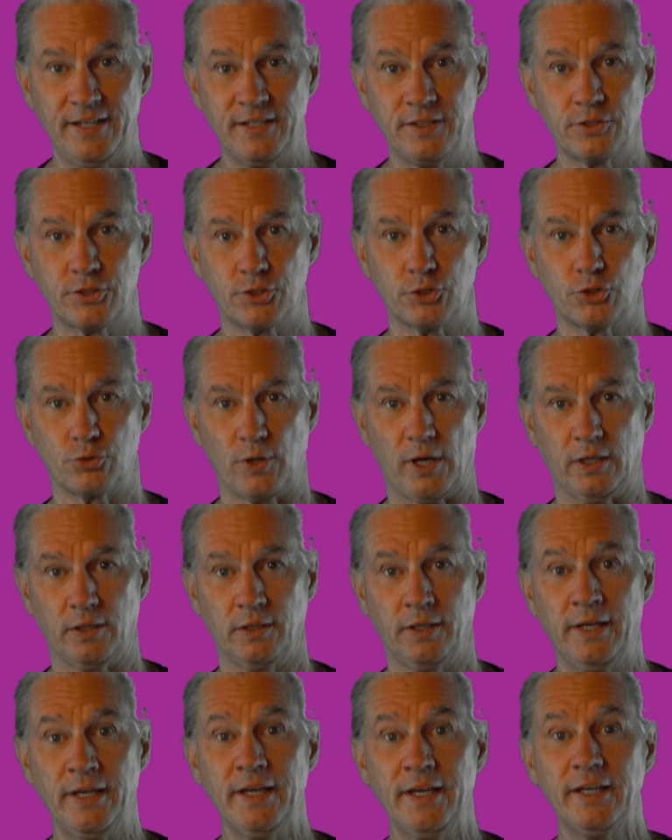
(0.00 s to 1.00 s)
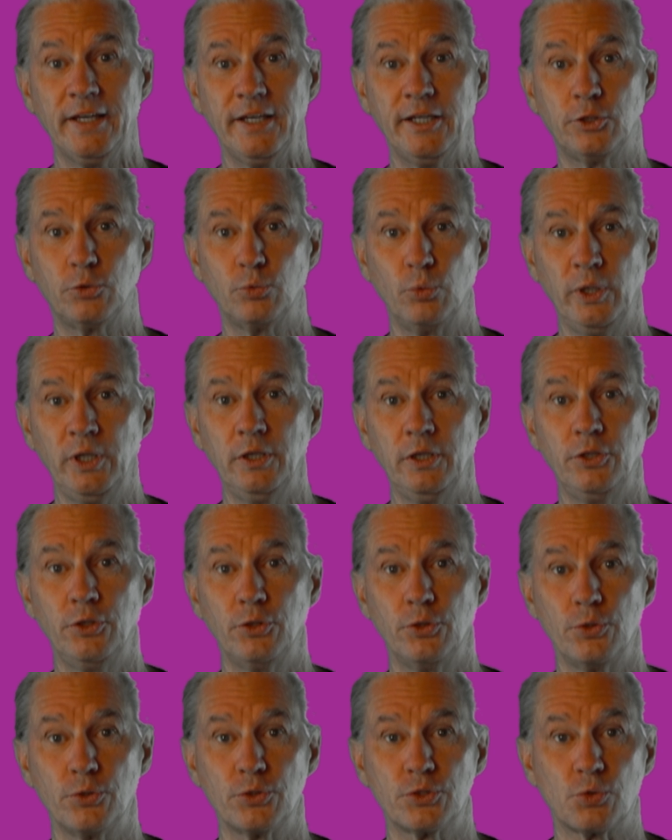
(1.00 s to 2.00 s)
integral, it will
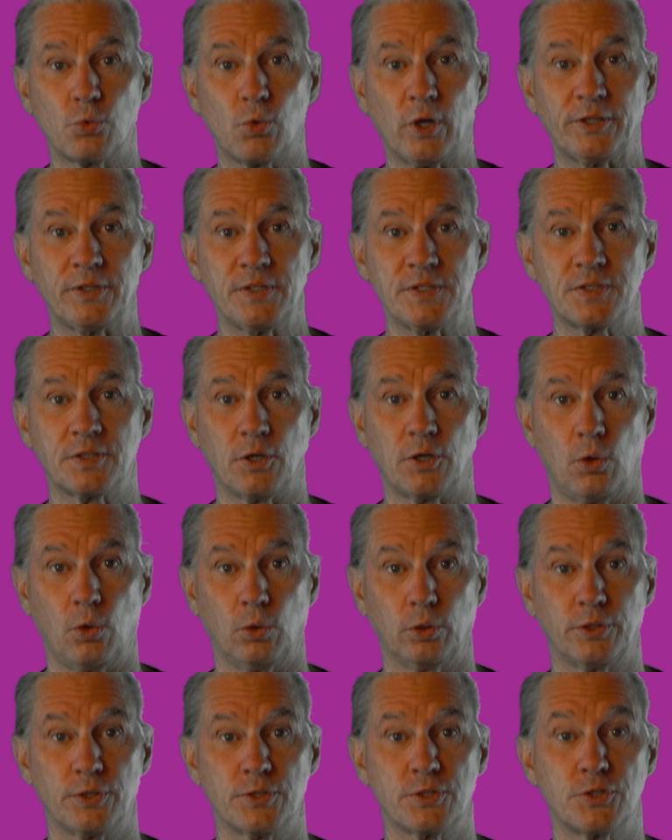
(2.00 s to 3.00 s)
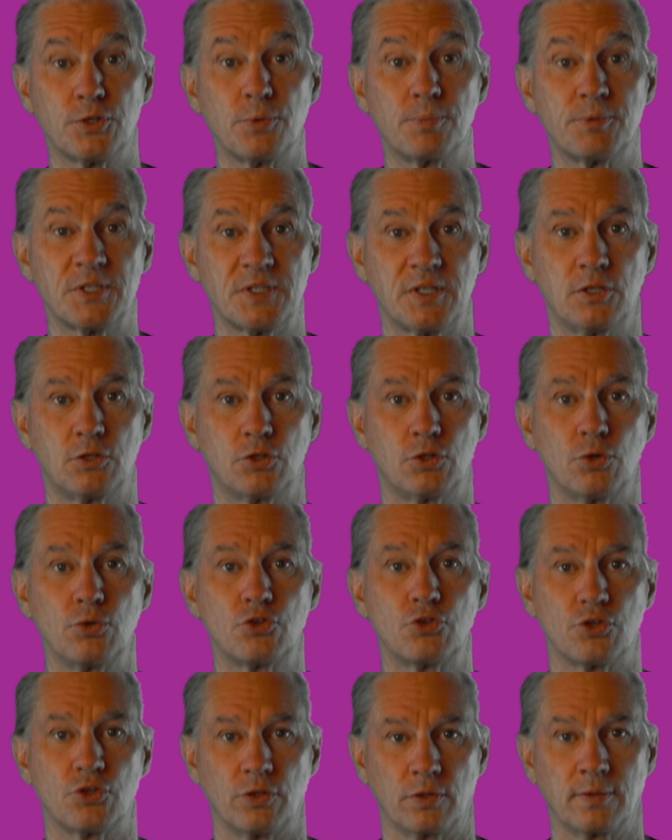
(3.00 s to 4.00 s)
use what is called the
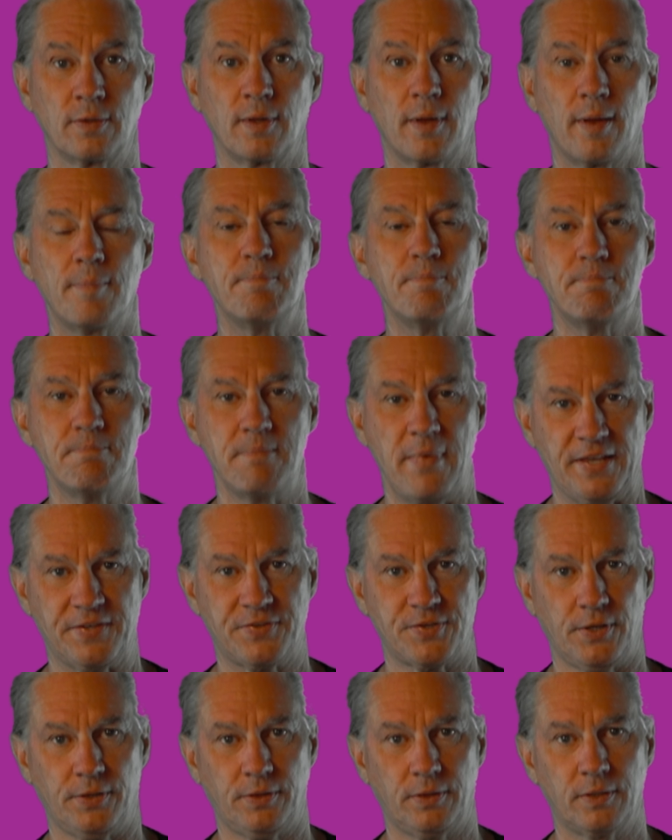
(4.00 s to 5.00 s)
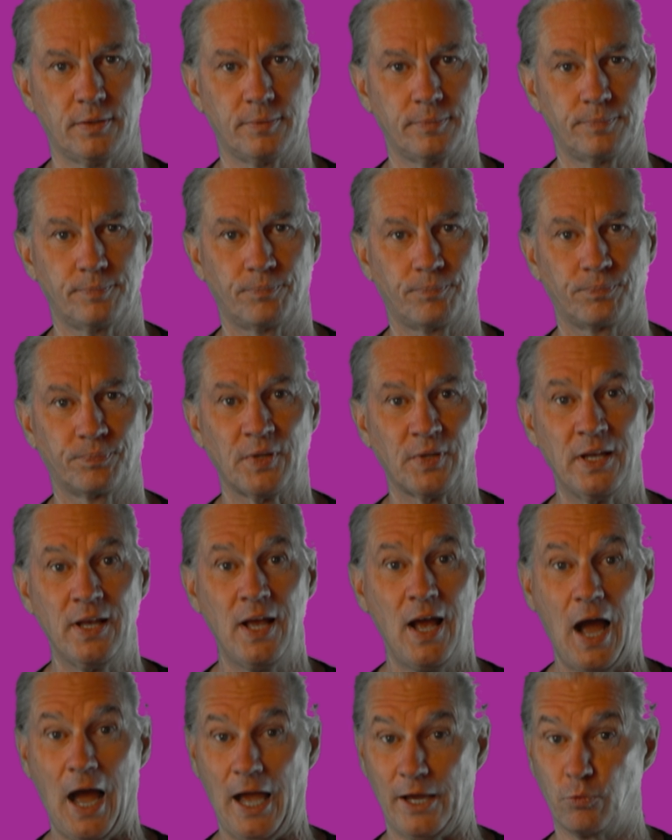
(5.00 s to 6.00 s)
substitution method.
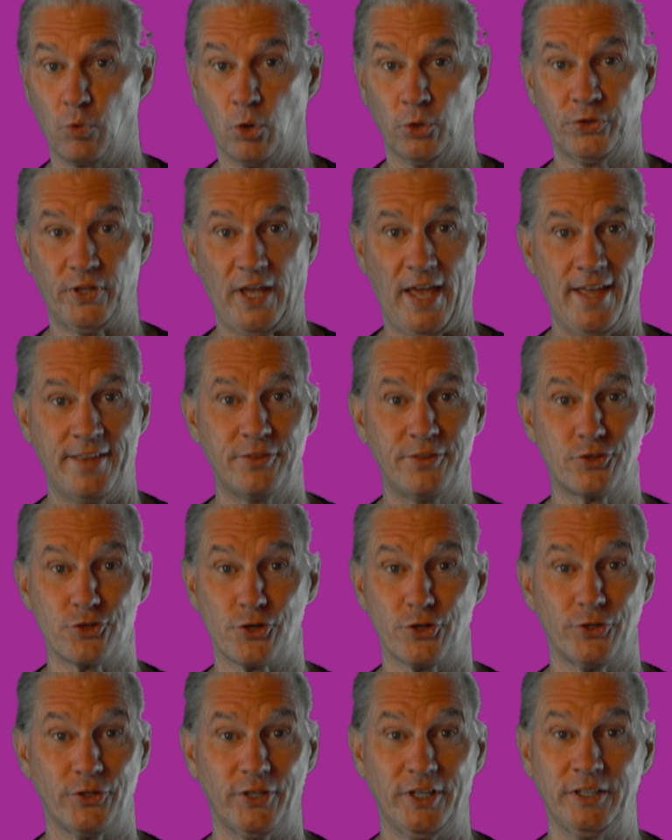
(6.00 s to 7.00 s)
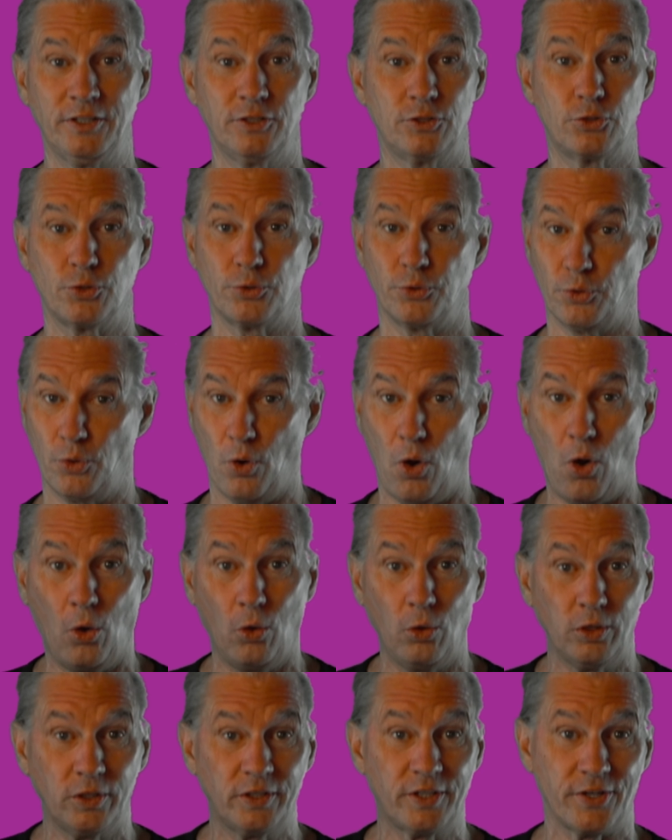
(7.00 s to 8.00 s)
I won't enter into
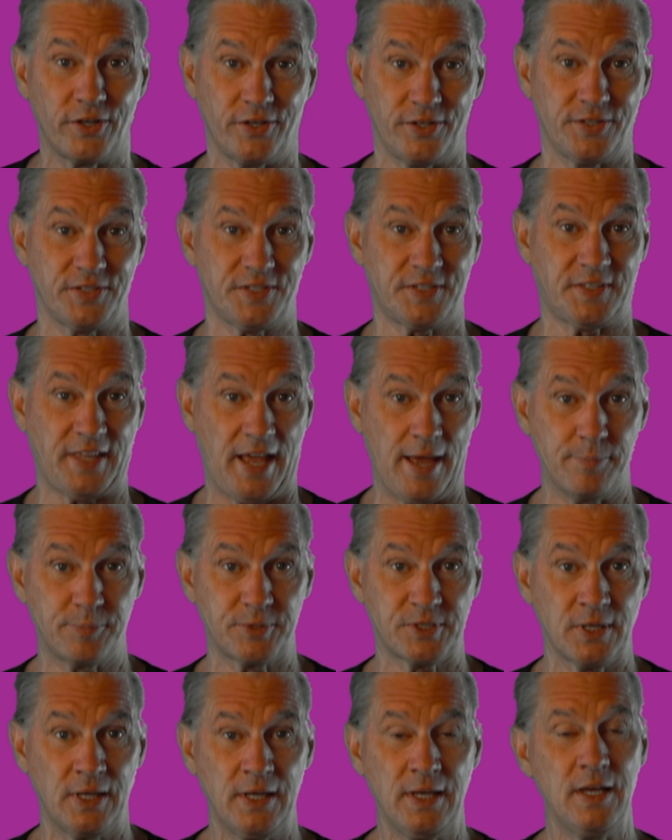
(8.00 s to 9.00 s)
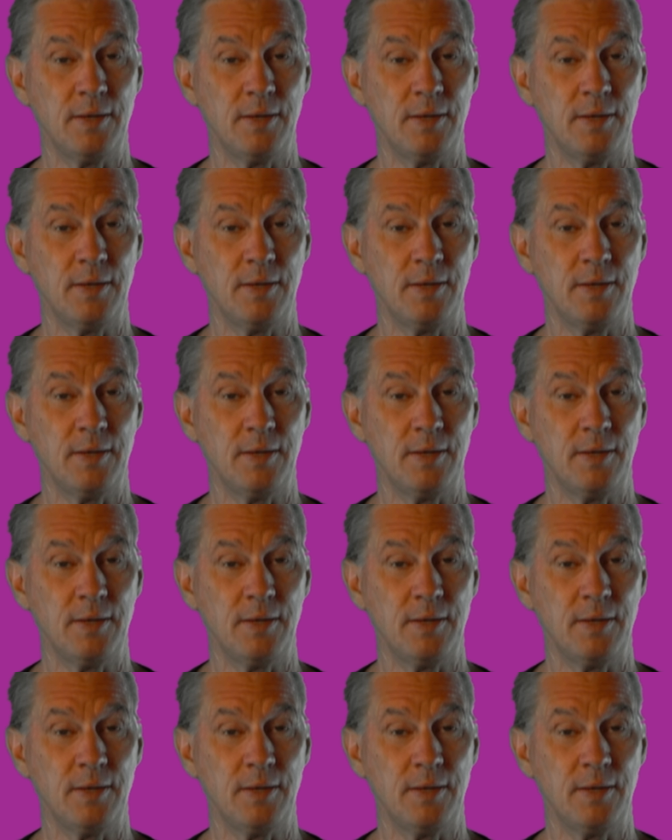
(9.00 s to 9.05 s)
all the steps,